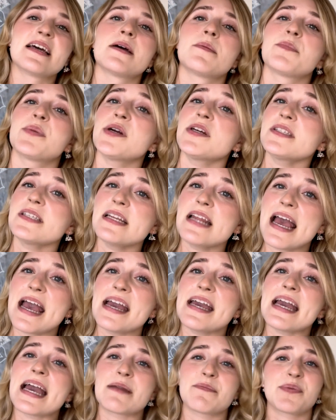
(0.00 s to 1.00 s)
Person
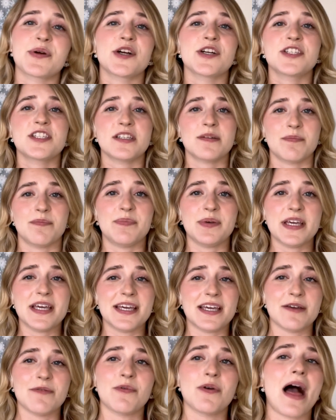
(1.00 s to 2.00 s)
A and person
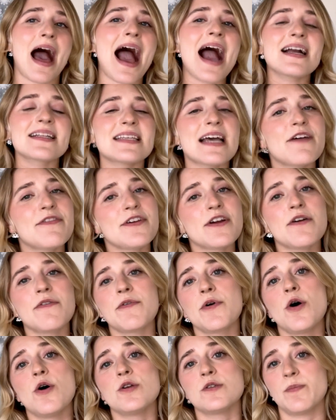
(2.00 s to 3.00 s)
B will act out their
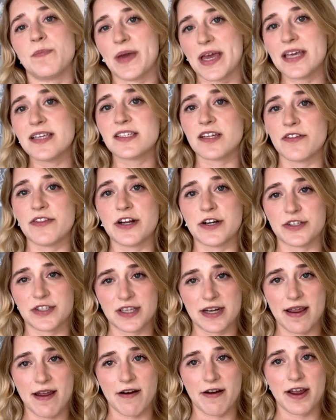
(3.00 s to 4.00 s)
roles based on their
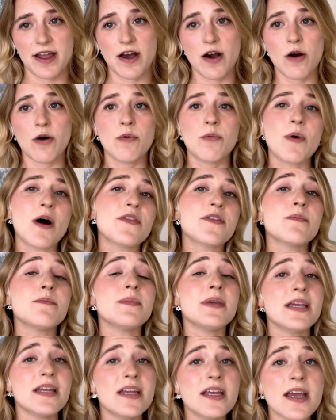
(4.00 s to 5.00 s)
scenario, while the
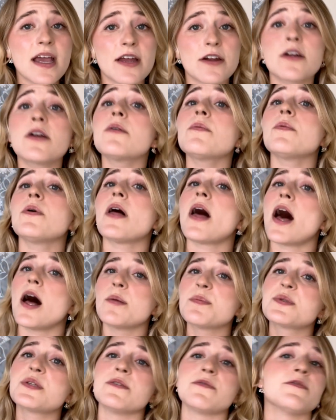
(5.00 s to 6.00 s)
mediator will
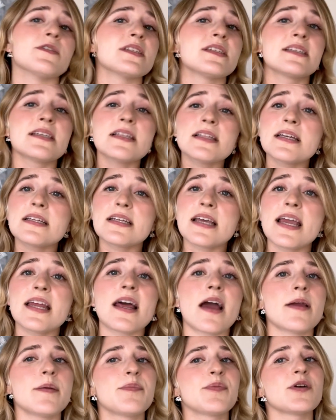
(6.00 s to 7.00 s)
help to facilitate
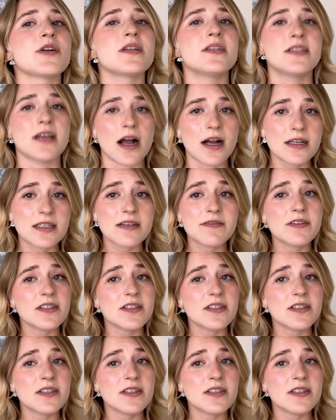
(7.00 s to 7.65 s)
a productive